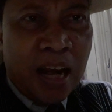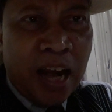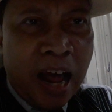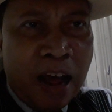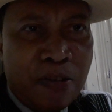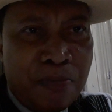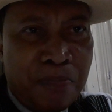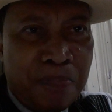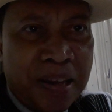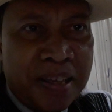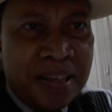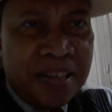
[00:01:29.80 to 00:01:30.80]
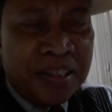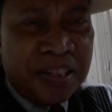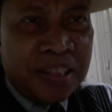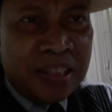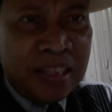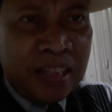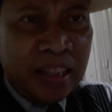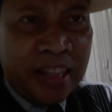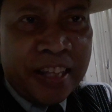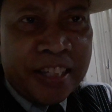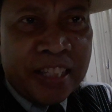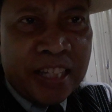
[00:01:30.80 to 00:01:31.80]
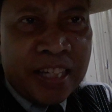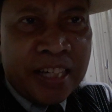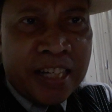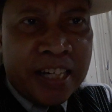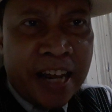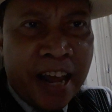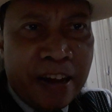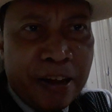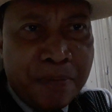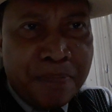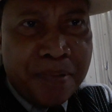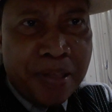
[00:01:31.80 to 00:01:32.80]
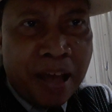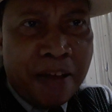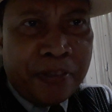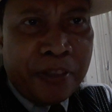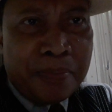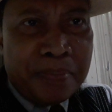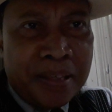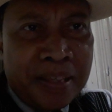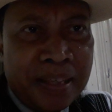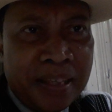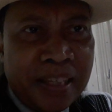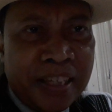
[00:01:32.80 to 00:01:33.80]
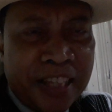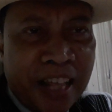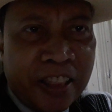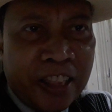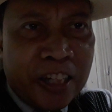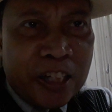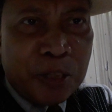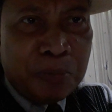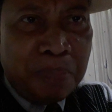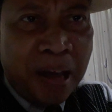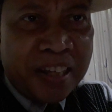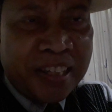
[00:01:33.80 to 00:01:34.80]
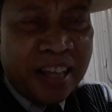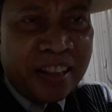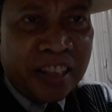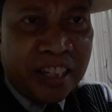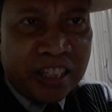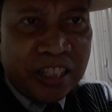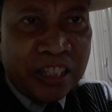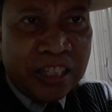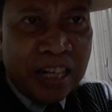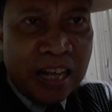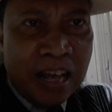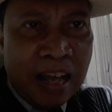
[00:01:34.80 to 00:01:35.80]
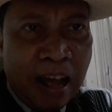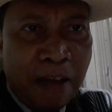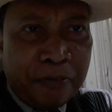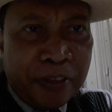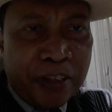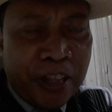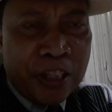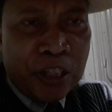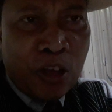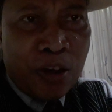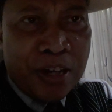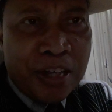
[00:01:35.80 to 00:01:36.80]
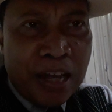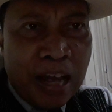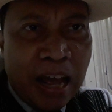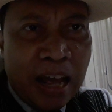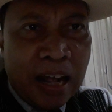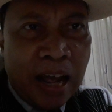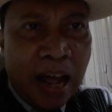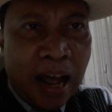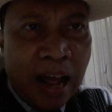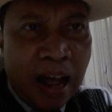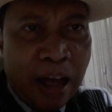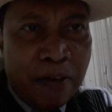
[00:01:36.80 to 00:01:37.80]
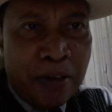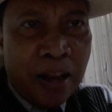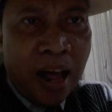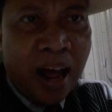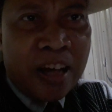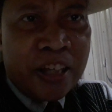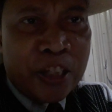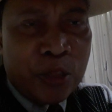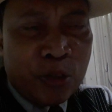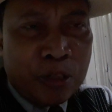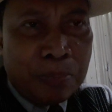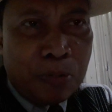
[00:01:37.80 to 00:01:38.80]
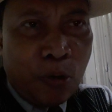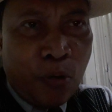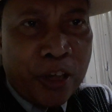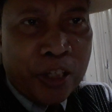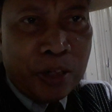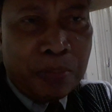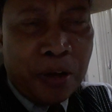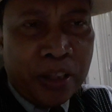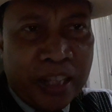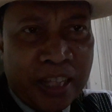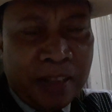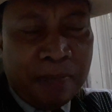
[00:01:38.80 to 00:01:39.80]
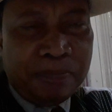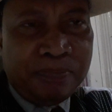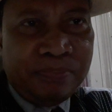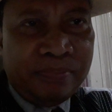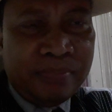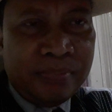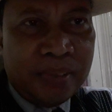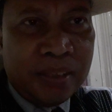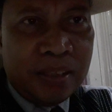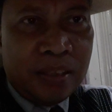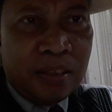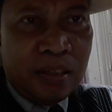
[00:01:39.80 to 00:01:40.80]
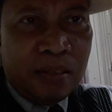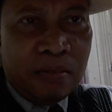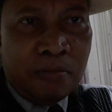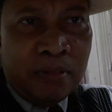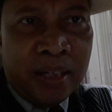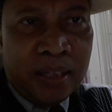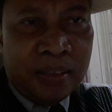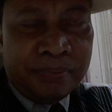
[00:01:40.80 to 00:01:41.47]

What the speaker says: Now, please listen and repeat after me sentence by sentence. After this story, I will ask you some question about it. Well,